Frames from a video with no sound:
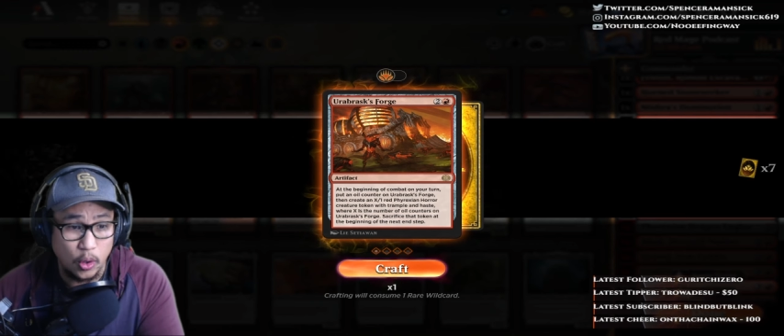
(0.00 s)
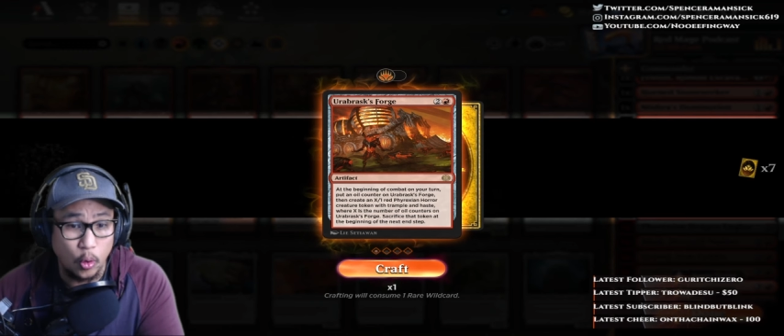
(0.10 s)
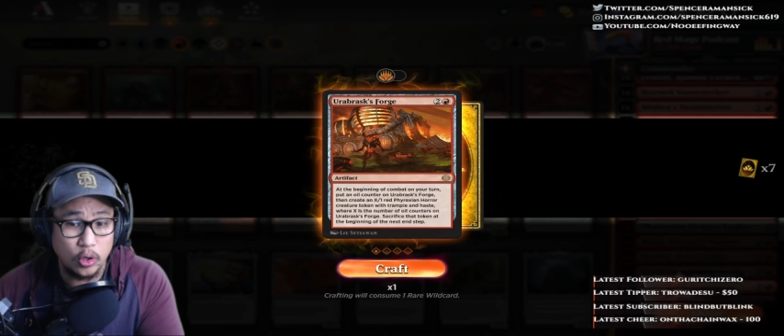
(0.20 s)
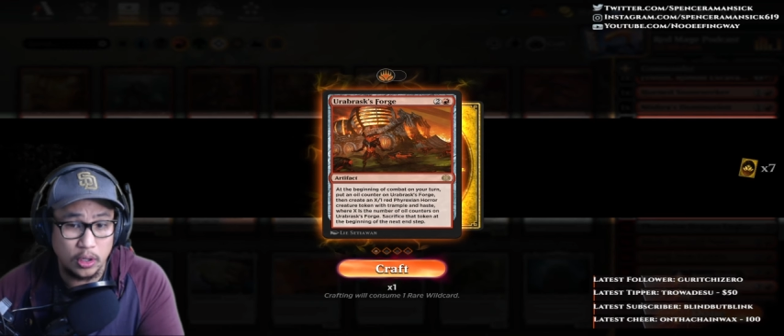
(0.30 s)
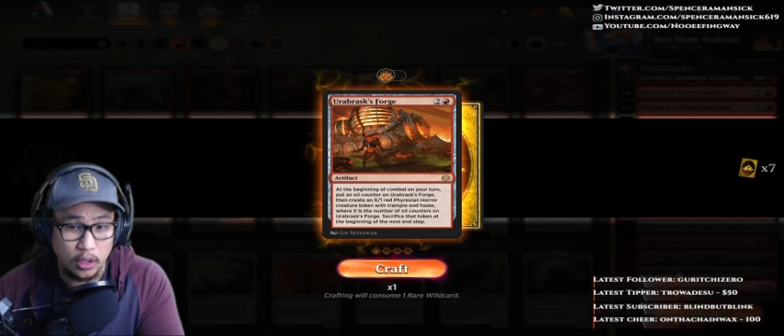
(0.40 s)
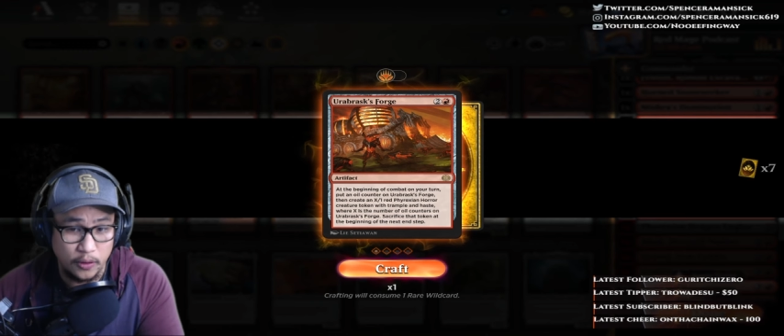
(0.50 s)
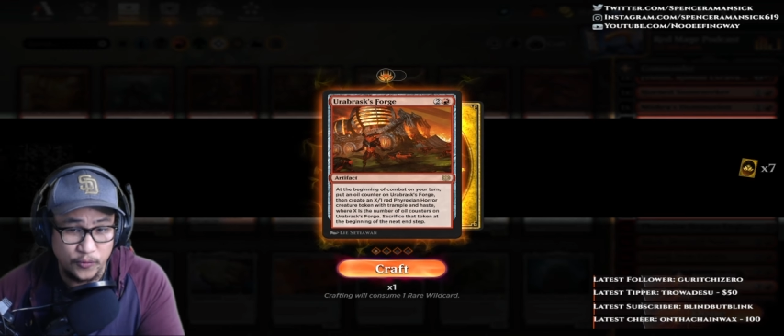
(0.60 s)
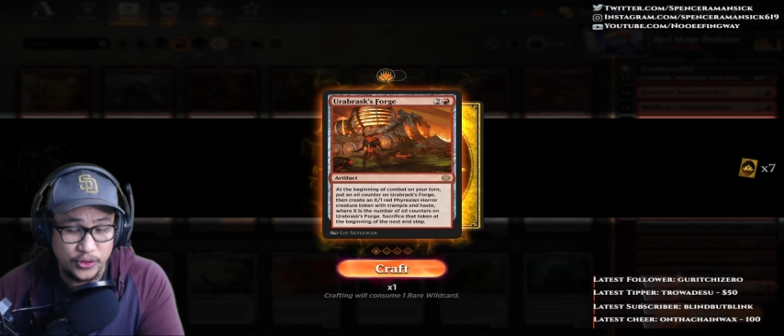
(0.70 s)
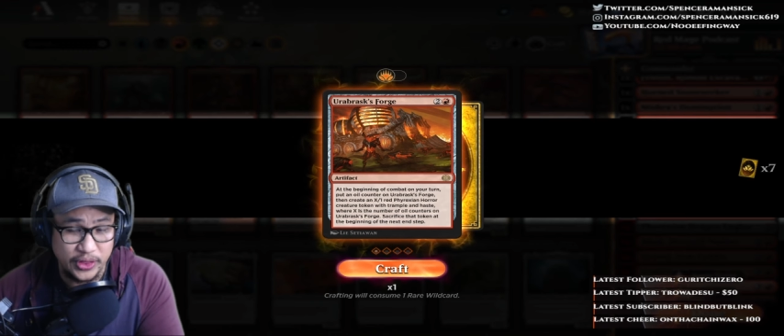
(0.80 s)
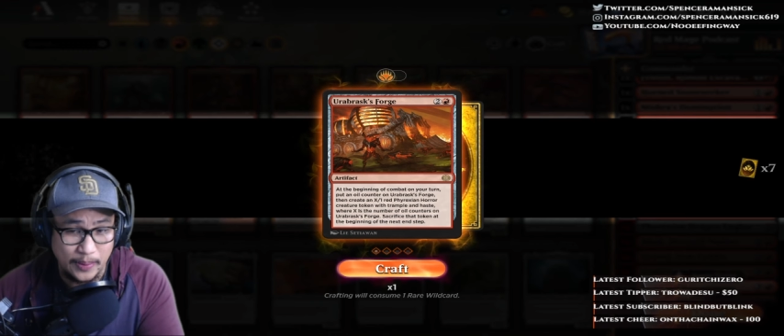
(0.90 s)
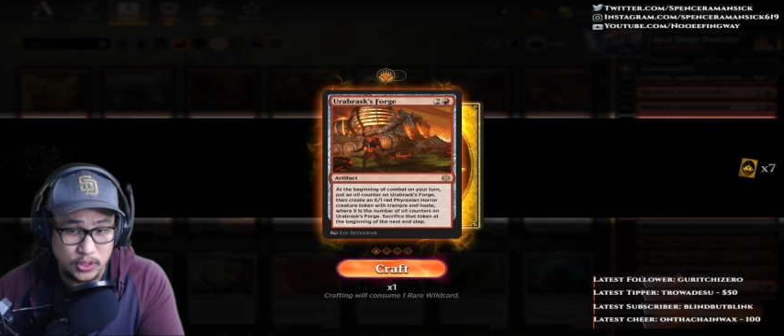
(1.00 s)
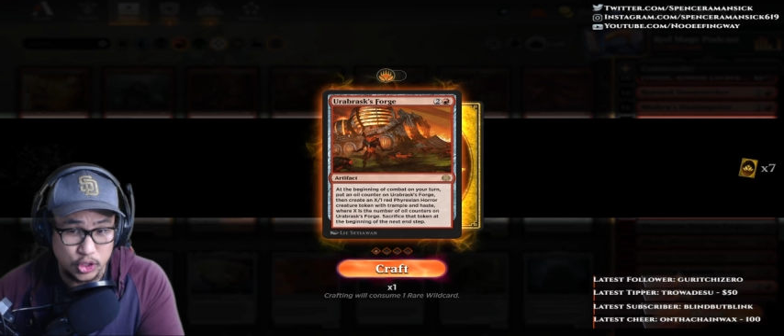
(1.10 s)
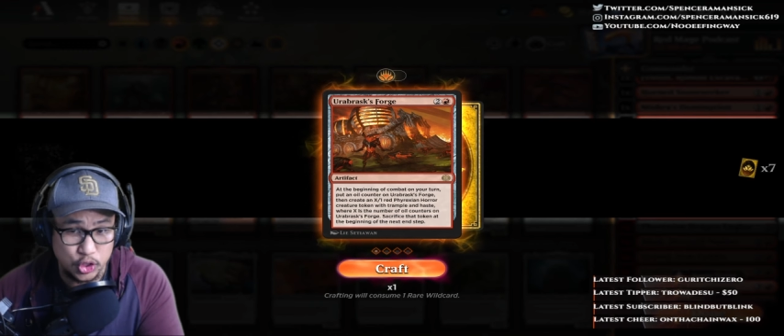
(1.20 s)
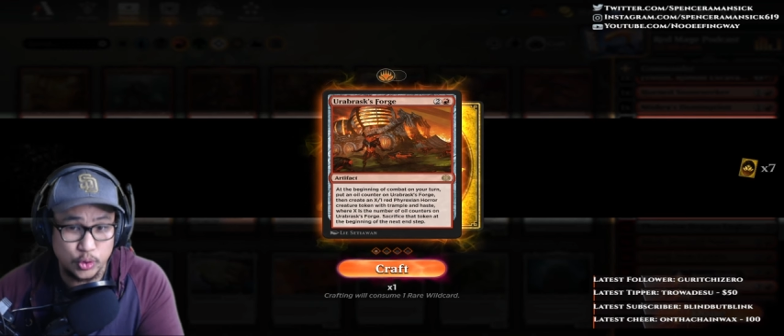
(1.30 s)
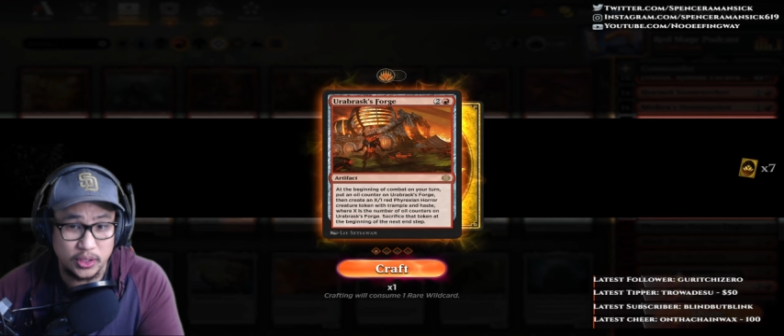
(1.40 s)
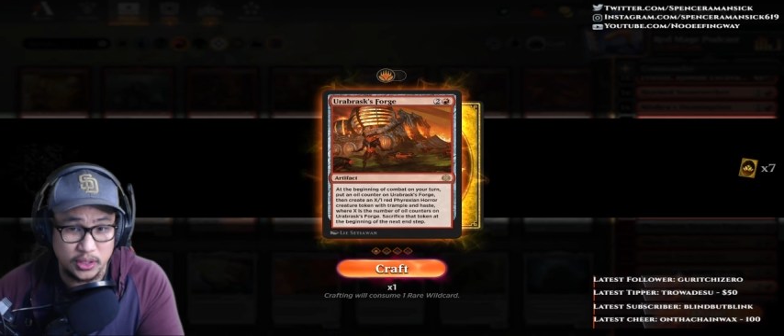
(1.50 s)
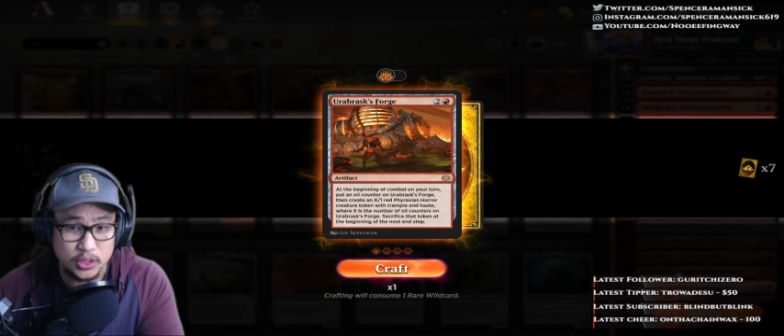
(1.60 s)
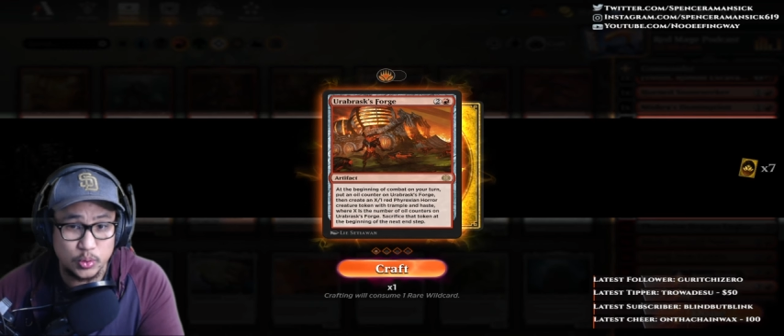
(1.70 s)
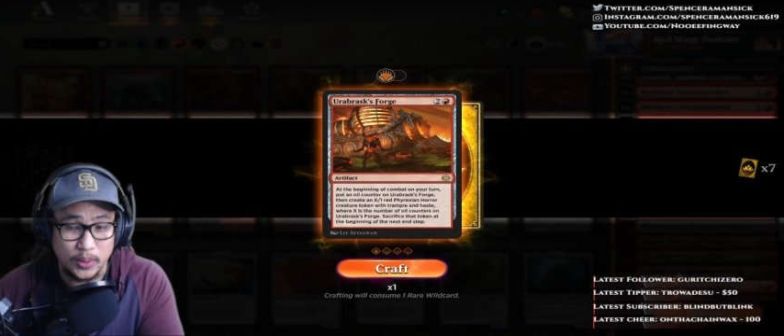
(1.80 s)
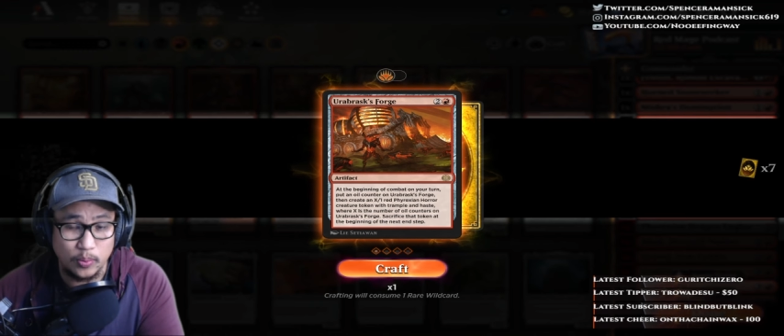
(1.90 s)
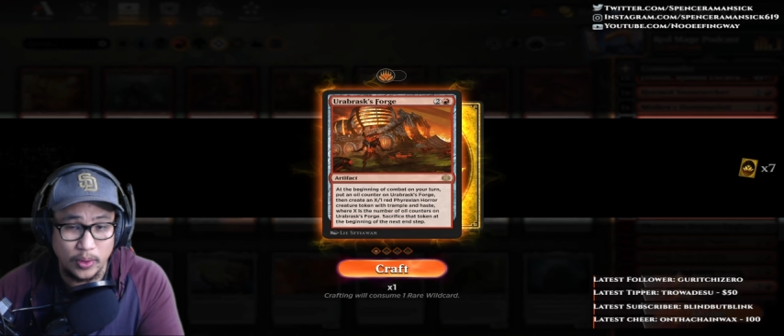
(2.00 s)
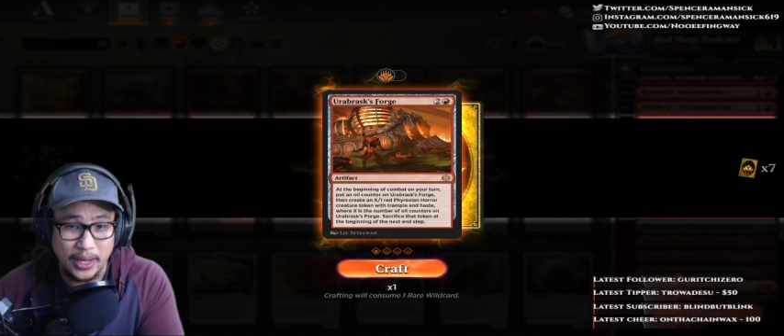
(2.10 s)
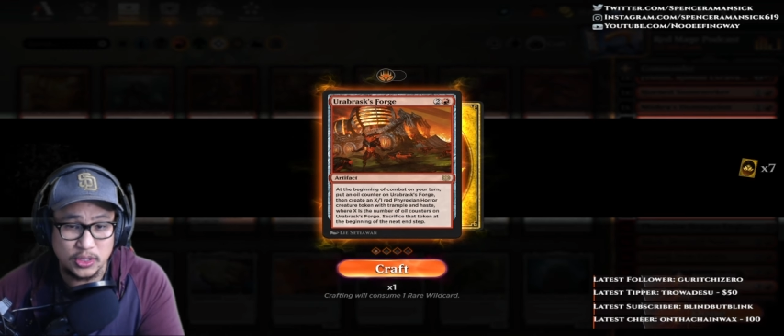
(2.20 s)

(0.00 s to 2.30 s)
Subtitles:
order for them to trick the sweep, right?